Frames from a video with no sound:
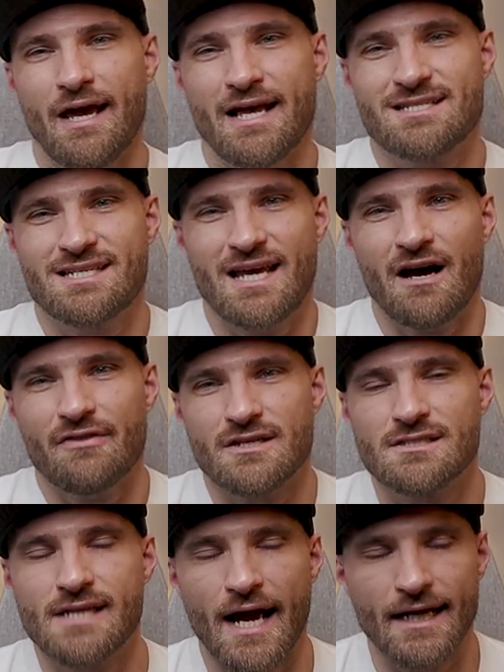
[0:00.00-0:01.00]
and see how
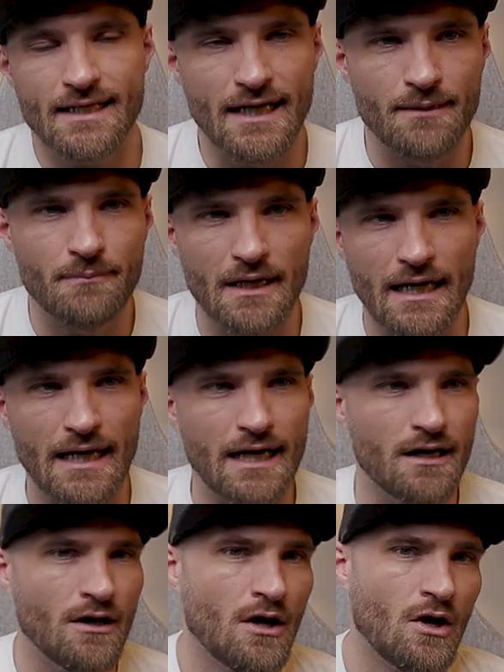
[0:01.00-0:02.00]
they stack up.
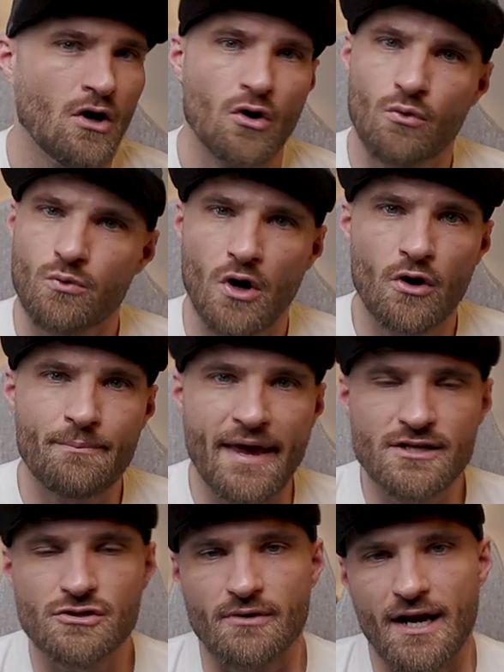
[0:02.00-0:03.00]
Uh, Rogue
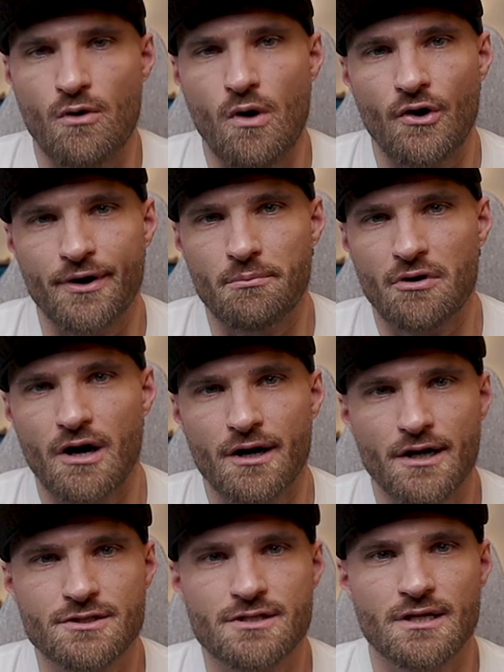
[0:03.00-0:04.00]
makes great quality
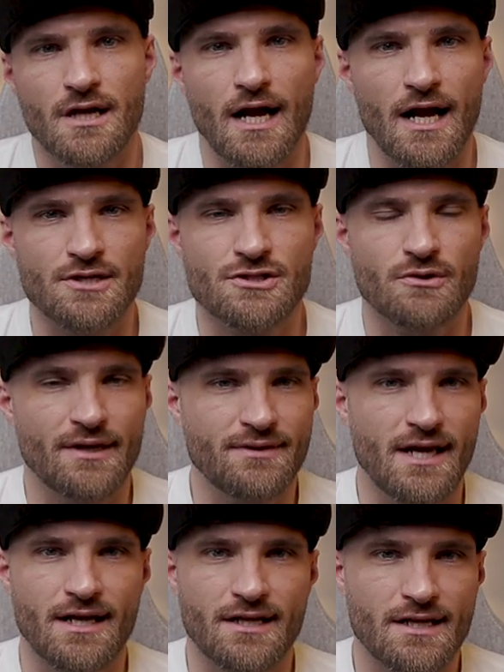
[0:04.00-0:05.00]
products, uh, so at
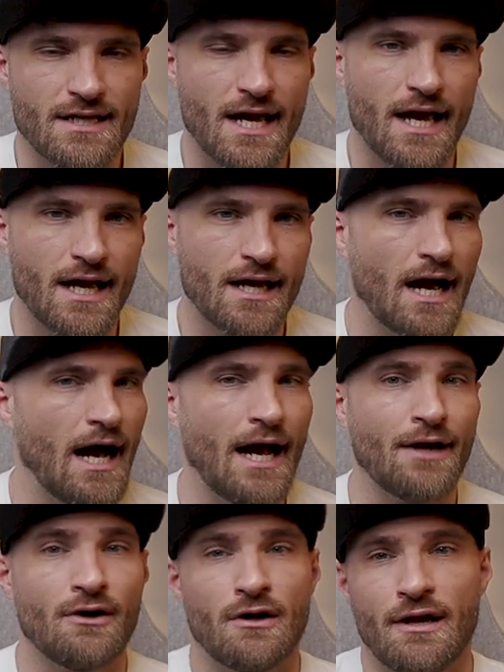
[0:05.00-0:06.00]
the end of the day,
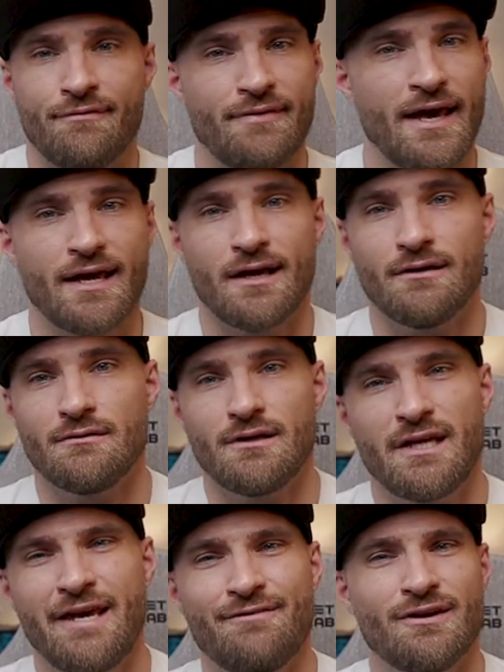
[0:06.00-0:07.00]
I, if they can
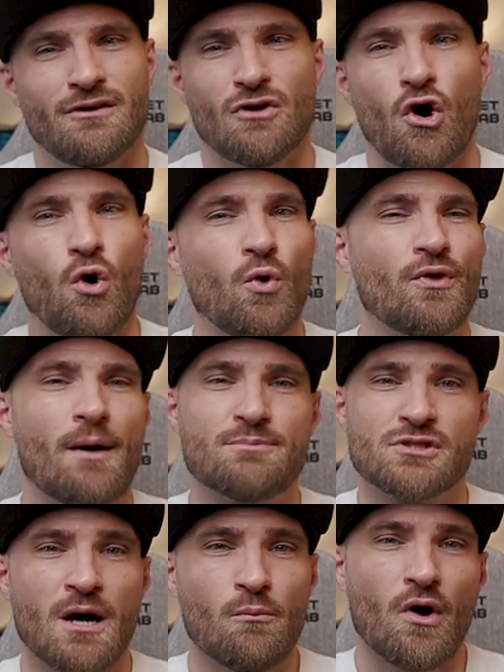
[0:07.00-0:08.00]
even hold up
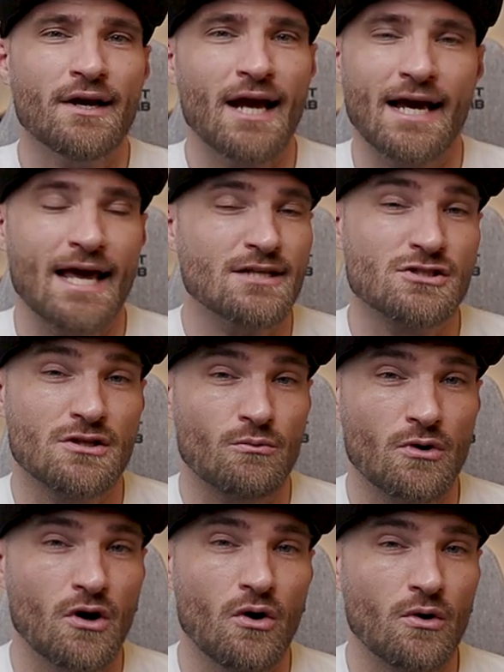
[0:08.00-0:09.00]
somewhat against the
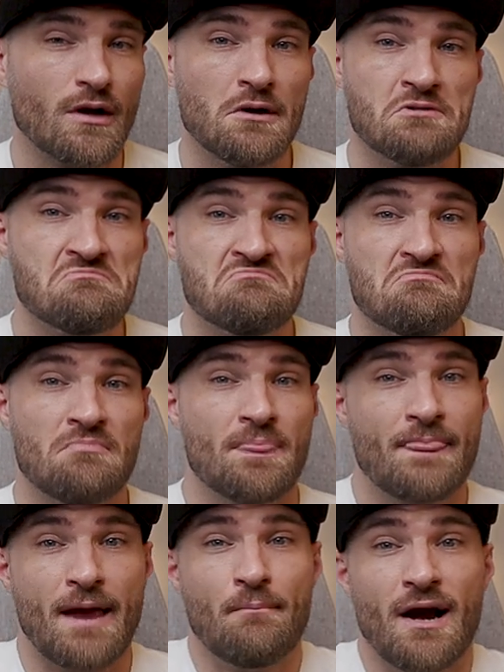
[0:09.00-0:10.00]
Rogue,
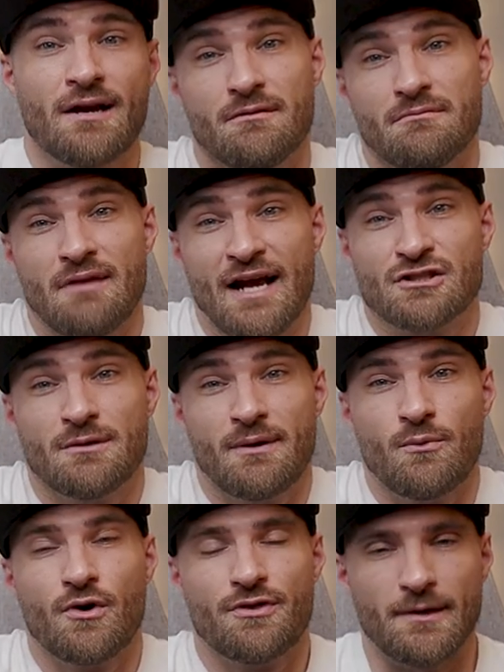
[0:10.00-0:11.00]
they might actually
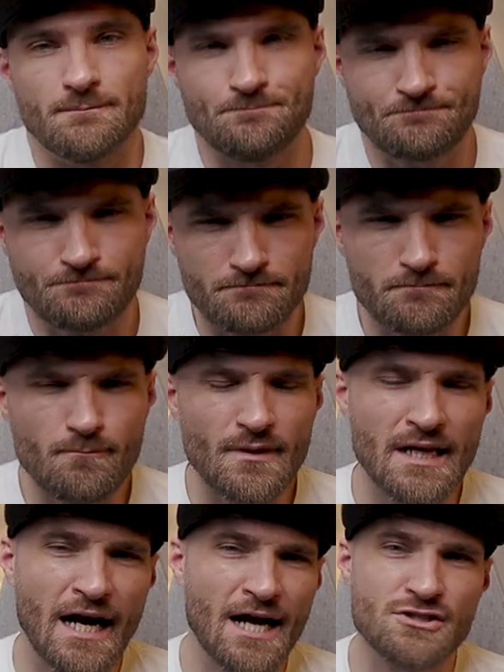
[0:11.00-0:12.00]
be worth it.
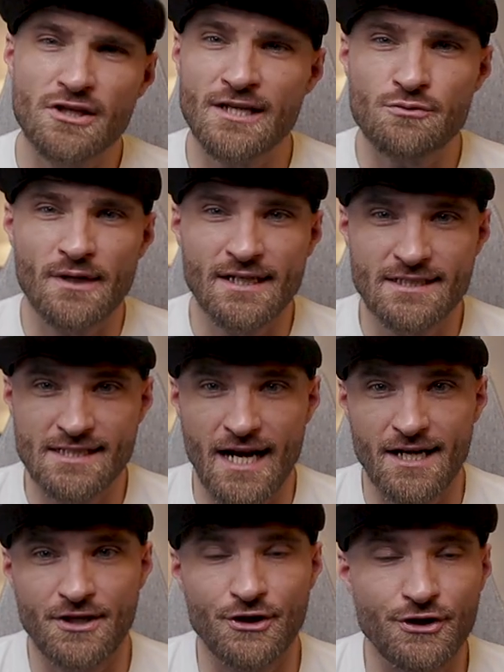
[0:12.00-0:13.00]
Uh, so that's what I
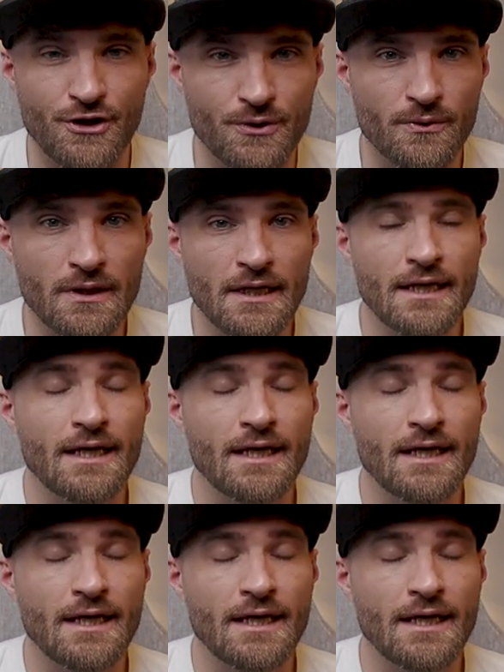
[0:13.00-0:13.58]
decided to do.